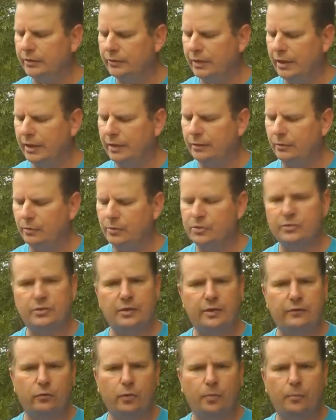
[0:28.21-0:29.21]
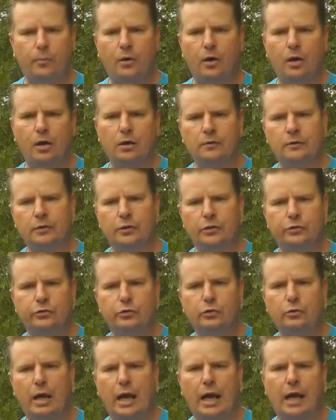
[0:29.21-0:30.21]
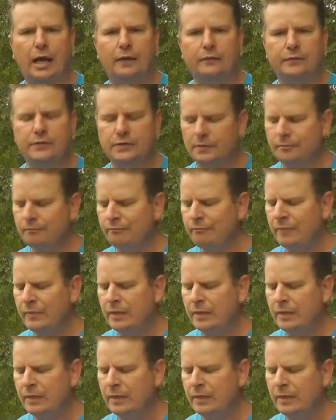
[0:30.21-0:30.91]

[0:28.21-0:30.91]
you take the receiver apart into two halves.